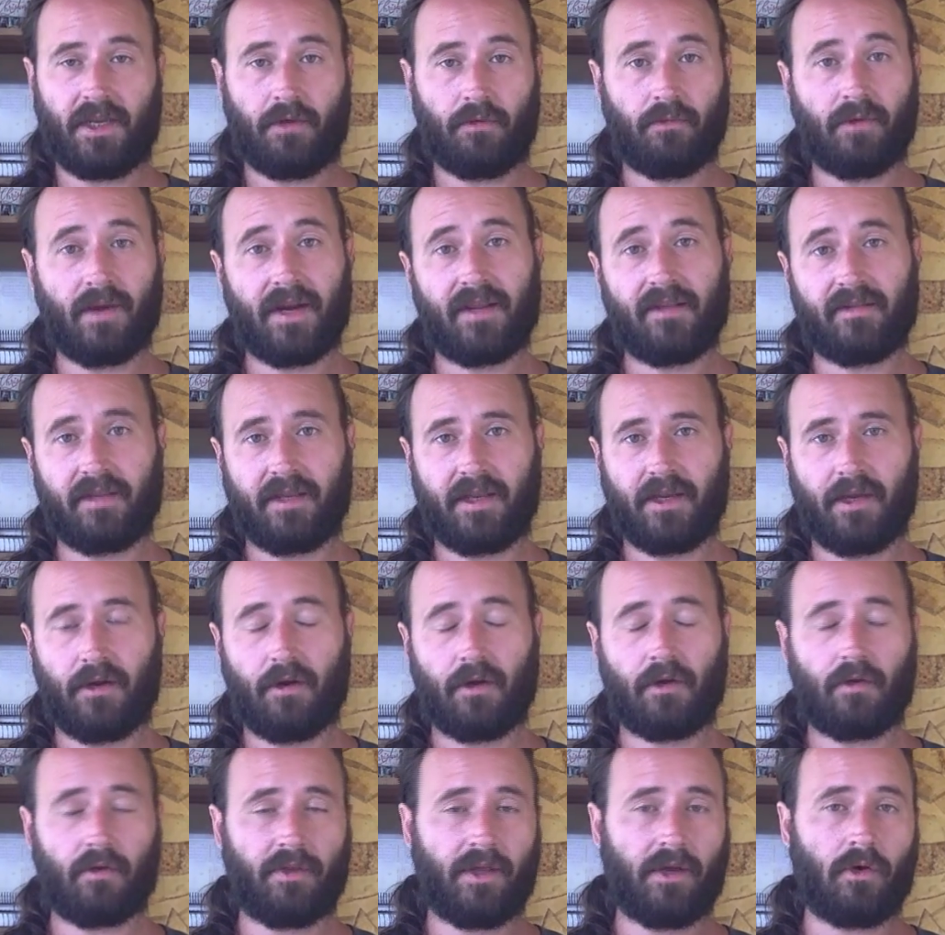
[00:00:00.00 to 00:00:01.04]
ready to hear
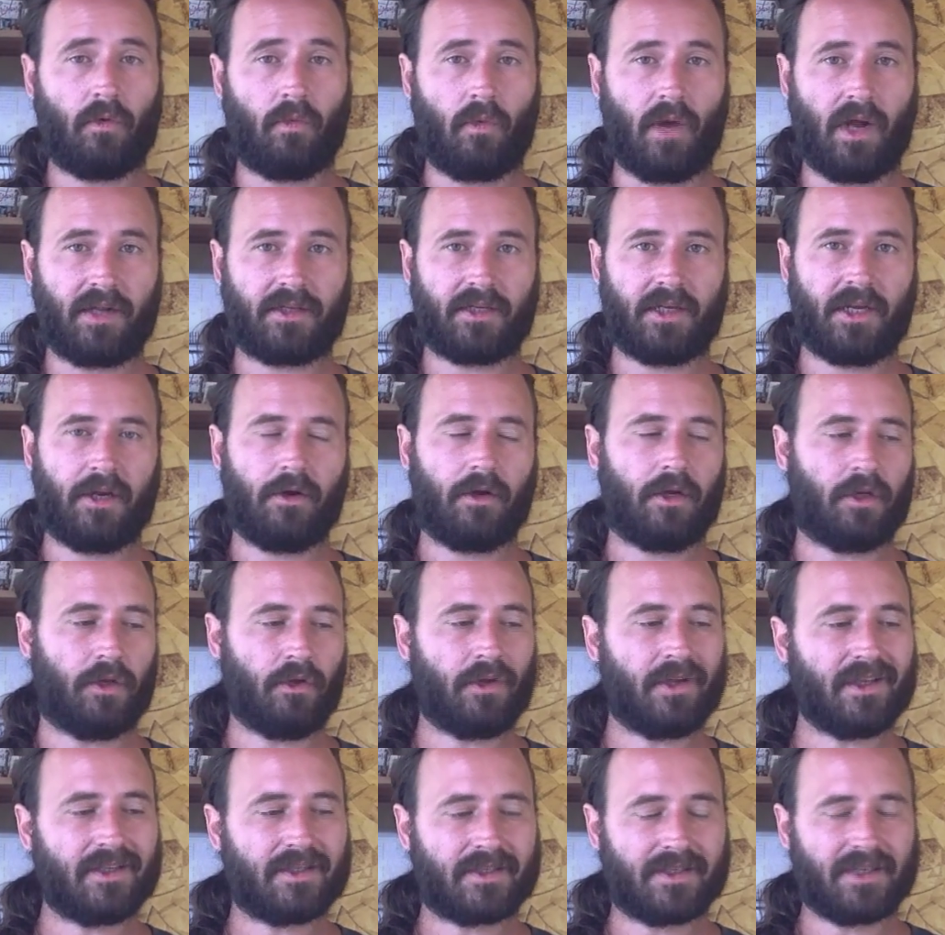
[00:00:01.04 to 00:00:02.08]
it, or they don't want to hear it, you
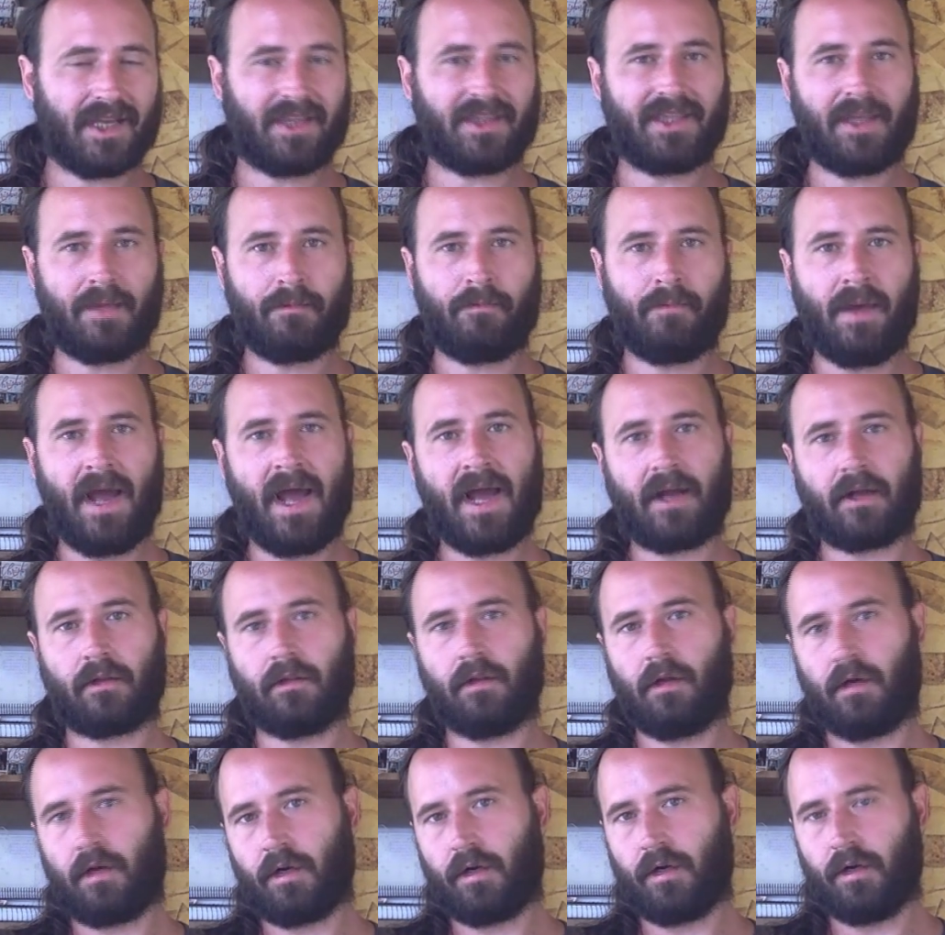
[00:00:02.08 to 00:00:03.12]
can set them back
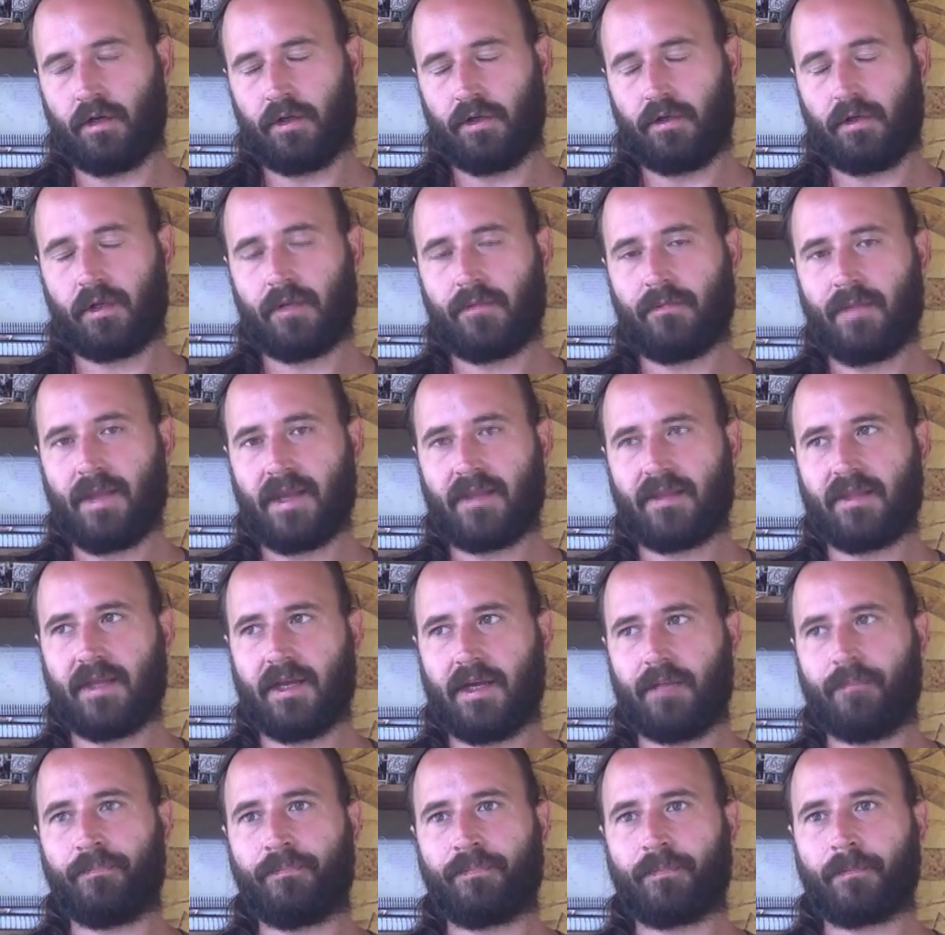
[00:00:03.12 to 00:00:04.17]
longer. You can make
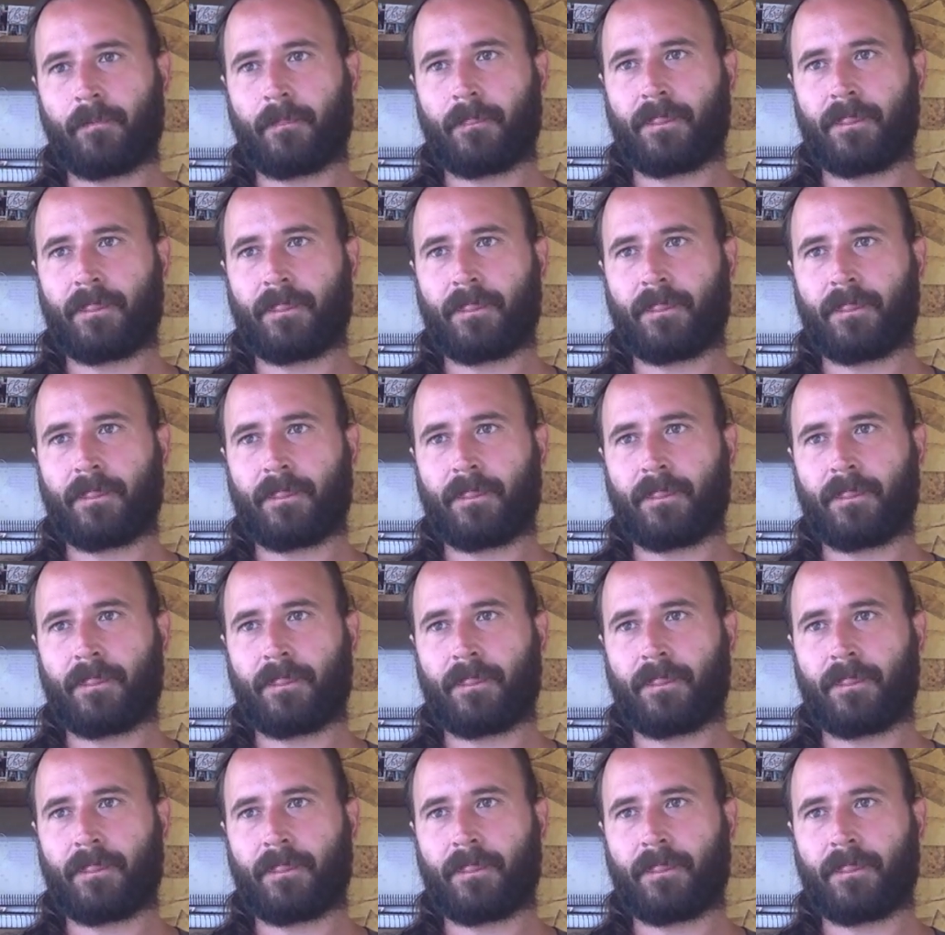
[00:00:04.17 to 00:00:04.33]
them,